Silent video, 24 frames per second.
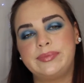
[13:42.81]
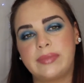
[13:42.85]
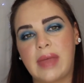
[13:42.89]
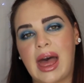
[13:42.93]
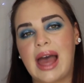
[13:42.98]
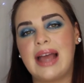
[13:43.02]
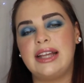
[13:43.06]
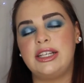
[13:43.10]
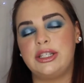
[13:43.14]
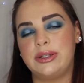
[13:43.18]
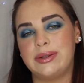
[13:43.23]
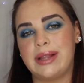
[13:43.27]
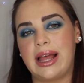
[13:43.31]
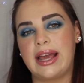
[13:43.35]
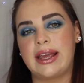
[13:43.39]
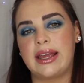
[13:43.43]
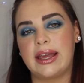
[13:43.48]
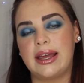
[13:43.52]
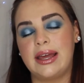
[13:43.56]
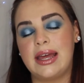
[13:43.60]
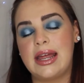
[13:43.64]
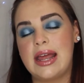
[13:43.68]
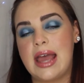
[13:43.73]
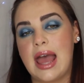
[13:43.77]
I do like
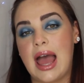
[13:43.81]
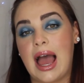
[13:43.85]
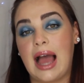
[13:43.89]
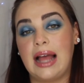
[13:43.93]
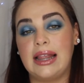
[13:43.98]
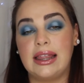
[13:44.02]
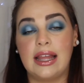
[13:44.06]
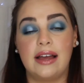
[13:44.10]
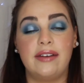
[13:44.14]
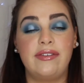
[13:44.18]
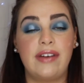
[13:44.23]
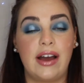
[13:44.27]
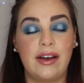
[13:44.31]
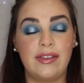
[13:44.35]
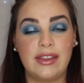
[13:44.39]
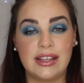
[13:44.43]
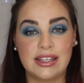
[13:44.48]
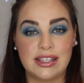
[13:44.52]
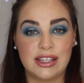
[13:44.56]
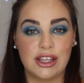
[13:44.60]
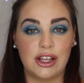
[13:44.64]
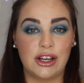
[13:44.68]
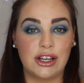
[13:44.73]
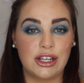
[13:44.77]
it. I love how
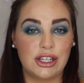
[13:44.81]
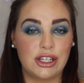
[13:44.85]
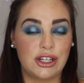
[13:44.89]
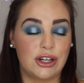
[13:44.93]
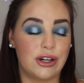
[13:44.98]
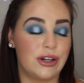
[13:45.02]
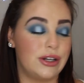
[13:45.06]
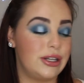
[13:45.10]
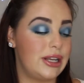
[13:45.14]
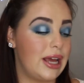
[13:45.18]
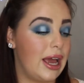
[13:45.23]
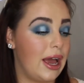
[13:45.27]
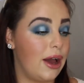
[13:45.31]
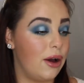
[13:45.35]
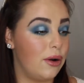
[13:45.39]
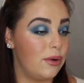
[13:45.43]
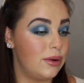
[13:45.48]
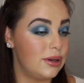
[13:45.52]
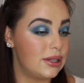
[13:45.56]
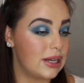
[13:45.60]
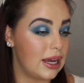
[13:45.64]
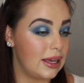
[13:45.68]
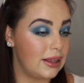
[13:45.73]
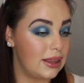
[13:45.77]
this look turned
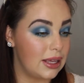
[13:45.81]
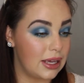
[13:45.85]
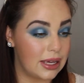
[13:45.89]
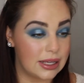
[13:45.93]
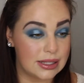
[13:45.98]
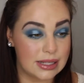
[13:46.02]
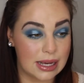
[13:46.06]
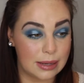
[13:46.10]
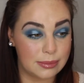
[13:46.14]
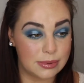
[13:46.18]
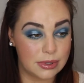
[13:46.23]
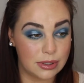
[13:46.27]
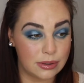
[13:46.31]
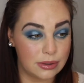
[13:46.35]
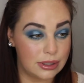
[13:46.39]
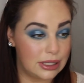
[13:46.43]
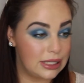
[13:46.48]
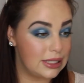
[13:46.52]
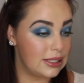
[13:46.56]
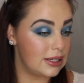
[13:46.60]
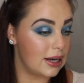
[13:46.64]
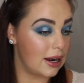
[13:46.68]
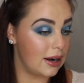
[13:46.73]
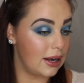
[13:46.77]
out. I think it's absolutely
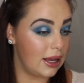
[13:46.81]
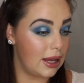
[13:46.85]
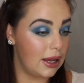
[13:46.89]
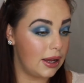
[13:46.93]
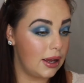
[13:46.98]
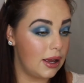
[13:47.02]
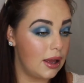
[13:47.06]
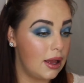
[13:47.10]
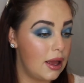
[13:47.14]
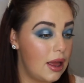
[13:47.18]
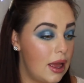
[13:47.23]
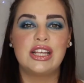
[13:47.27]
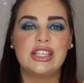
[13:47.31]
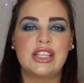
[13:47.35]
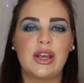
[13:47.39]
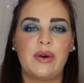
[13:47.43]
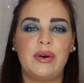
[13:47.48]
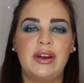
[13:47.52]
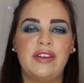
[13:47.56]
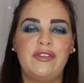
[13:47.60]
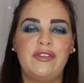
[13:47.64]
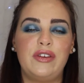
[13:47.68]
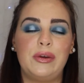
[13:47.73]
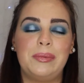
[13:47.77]
stunning. So
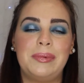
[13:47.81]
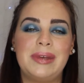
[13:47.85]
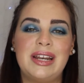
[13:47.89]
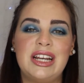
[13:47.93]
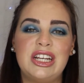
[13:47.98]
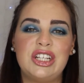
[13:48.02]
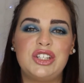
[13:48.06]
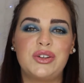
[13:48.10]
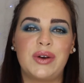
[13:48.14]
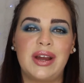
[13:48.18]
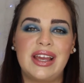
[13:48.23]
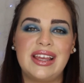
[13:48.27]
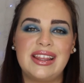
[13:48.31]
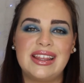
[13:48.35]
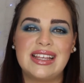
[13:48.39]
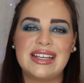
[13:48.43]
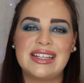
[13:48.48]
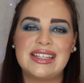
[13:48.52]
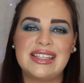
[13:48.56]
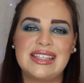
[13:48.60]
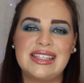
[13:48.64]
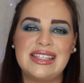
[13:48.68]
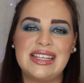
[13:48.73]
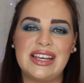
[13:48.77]
if you've been enjoying this
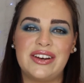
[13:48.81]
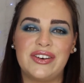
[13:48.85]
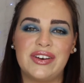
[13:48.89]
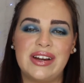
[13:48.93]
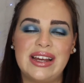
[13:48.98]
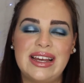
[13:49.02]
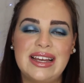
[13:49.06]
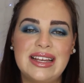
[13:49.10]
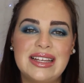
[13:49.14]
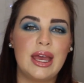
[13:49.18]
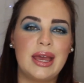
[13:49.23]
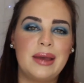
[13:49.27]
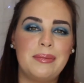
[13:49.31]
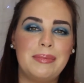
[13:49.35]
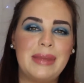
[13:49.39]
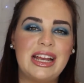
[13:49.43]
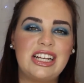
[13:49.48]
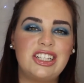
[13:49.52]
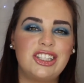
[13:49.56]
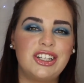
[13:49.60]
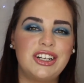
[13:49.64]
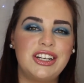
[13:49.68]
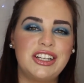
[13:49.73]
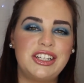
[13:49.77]
series, make
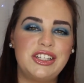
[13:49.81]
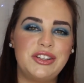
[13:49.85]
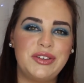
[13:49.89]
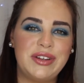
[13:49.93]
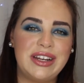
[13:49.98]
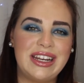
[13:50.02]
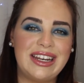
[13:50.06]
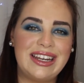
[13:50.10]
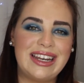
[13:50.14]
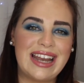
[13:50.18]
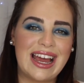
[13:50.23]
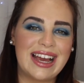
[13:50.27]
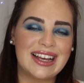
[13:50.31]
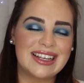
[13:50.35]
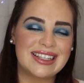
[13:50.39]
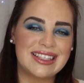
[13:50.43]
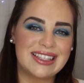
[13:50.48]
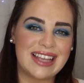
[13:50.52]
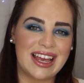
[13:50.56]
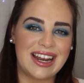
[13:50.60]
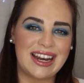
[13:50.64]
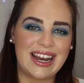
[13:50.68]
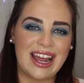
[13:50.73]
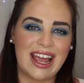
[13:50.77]
sure to tune in next
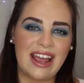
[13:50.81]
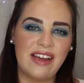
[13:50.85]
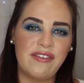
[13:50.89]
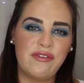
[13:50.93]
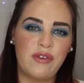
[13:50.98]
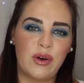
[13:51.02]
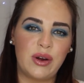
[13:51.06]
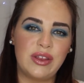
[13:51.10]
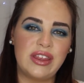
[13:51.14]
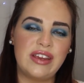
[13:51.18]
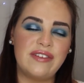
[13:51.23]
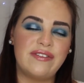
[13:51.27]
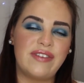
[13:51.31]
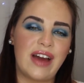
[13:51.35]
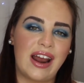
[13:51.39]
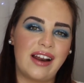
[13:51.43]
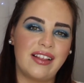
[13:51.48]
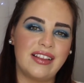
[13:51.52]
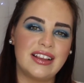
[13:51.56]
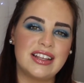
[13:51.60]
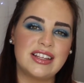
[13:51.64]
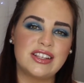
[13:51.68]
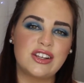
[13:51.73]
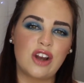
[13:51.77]
Sunday for the final
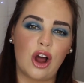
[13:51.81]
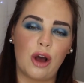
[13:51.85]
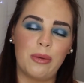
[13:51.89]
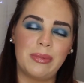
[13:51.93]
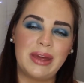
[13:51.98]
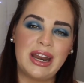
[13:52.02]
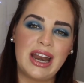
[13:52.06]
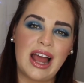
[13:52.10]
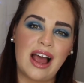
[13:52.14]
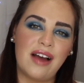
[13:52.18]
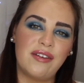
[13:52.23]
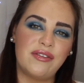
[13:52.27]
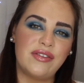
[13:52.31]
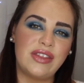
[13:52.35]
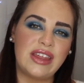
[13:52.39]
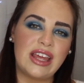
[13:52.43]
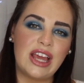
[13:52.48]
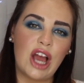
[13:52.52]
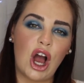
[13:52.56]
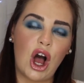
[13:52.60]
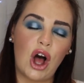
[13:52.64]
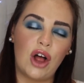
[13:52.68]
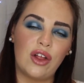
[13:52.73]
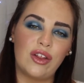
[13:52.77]
installment of the
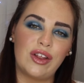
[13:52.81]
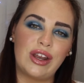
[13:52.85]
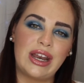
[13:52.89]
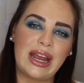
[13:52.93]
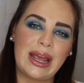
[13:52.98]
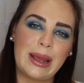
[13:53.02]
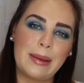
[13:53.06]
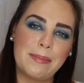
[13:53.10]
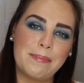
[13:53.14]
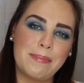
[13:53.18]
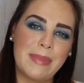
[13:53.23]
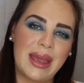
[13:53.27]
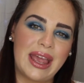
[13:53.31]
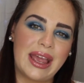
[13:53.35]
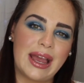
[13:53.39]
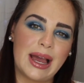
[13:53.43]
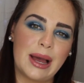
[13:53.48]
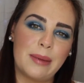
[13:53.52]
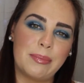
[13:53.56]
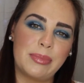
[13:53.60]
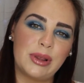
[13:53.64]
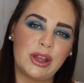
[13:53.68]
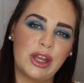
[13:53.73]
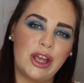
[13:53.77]
holiday
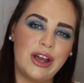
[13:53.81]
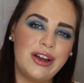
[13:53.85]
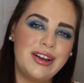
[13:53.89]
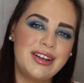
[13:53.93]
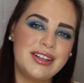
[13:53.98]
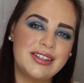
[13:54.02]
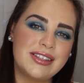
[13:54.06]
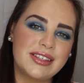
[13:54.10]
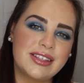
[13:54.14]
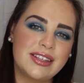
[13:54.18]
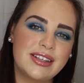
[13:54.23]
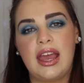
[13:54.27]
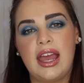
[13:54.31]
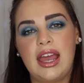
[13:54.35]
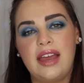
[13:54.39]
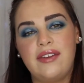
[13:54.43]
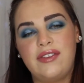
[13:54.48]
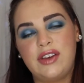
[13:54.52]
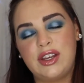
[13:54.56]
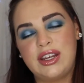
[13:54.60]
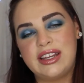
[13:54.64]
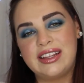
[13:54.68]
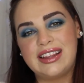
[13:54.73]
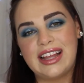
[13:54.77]
makeup looks. If
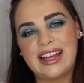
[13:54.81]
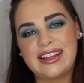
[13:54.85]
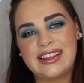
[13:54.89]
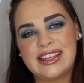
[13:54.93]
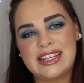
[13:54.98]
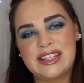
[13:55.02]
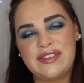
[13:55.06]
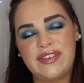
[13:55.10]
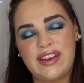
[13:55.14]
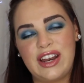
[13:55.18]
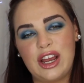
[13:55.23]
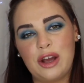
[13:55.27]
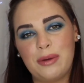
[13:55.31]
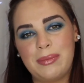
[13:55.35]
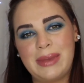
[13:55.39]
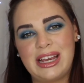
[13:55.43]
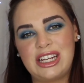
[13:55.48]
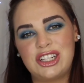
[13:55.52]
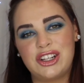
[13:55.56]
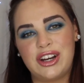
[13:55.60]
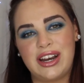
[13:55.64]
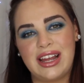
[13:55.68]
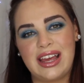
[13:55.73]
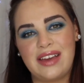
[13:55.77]
you did like this video, make
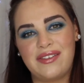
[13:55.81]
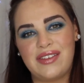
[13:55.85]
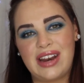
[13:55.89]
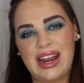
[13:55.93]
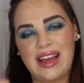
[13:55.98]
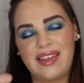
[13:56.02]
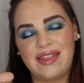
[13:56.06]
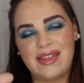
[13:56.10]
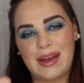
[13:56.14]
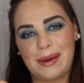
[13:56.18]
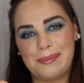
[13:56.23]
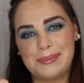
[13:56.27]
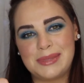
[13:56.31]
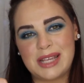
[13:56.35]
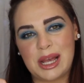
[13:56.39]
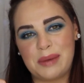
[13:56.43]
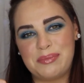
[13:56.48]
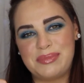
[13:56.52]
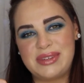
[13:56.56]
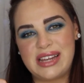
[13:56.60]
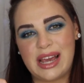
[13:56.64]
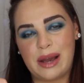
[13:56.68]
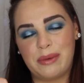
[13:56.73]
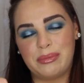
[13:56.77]
sure to give it a thumbs up
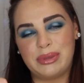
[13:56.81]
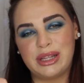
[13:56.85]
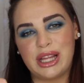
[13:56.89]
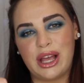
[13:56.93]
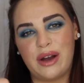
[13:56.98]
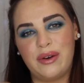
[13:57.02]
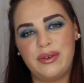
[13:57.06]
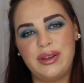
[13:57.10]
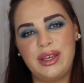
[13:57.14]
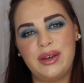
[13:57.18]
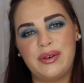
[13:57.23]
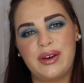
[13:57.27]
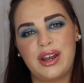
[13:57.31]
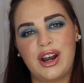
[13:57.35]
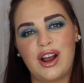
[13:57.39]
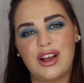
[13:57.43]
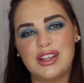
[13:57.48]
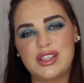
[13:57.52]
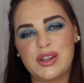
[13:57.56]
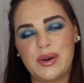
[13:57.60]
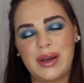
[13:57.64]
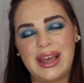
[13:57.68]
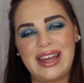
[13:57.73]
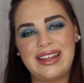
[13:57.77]
down below. You can
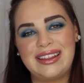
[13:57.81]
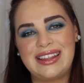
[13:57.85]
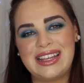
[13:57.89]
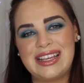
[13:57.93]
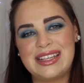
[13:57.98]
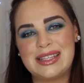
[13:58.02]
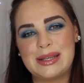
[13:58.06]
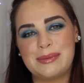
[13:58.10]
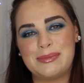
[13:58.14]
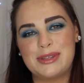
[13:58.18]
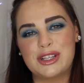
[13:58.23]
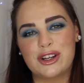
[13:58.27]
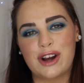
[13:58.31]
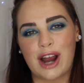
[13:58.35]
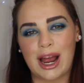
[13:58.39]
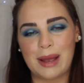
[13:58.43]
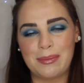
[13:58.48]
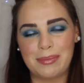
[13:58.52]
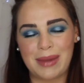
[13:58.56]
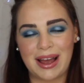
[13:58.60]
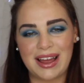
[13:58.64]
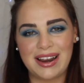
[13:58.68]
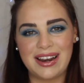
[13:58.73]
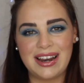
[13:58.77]
also hit the subscribe
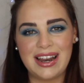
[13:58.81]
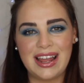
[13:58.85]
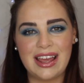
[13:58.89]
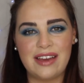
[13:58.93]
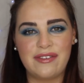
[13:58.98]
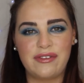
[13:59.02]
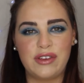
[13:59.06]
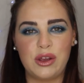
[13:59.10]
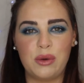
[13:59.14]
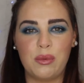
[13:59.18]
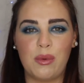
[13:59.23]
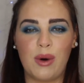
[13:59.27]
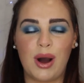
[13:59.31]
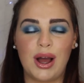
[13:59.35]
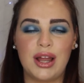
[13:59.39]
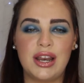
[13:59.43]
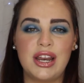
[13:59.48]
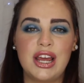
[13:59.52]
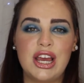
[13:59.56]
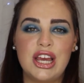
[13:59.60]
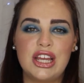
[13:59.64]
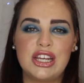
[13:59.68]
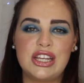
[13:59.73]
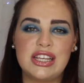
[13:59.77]
button if you want
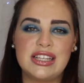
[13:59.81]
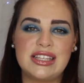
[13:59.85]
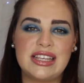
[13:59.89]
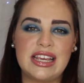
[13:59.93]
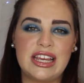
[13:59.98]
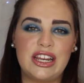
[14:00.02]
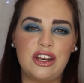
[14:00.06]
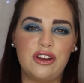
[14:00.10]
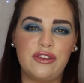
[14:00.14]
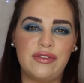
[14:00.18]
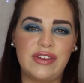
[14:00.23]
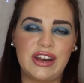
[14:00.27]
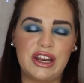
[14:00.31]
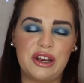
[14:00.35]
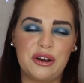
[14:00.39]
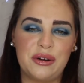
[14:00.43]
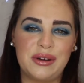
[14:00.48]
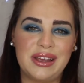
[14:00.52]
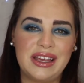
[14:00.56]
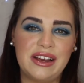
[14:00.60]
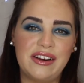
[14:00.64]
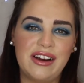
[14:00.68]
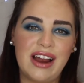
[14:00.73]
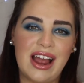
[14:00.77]
to see a new video
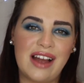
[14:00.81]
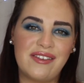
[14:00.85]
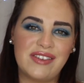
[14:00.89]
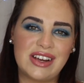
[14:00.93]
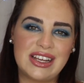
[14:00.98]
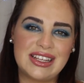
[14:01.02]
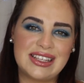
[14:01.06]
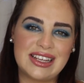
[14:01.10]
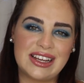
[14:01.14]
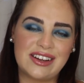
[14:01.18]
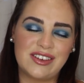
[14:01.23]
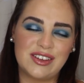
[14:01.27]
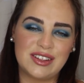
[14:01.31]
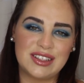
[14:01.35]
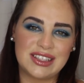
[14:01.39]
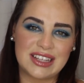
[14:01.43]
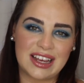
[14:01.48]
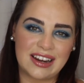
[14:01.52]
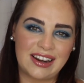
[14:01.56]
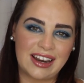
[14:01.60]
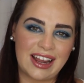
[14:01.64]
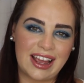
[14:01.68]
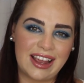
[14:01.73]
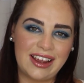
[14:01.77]
here every single
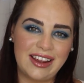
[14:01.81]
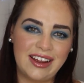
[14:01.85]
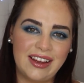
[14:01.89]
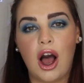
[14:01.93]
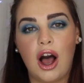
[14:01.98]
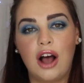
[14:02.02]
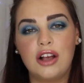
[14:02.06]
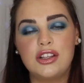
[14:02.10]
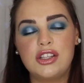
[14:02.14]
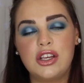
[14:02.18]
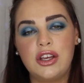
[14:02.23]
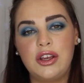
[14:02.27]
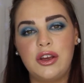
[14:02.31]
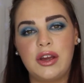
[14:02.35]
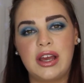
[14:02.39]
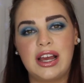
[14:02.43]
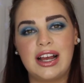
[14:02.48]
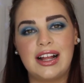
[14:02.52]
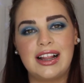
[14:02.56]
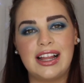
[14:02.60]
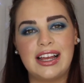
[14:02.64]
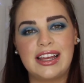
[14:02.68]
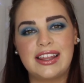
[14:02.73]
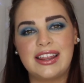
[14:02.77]
Sunday. Also, you can
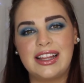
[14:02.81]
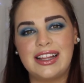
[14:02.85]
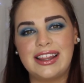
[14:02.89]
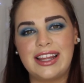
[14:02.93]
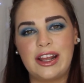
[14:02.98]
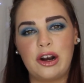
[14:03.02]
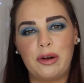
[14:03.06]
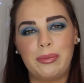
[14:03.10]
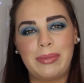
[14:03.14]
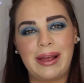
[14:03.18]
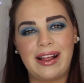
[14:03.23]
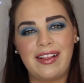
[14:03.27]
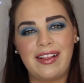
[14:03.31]
click the little bell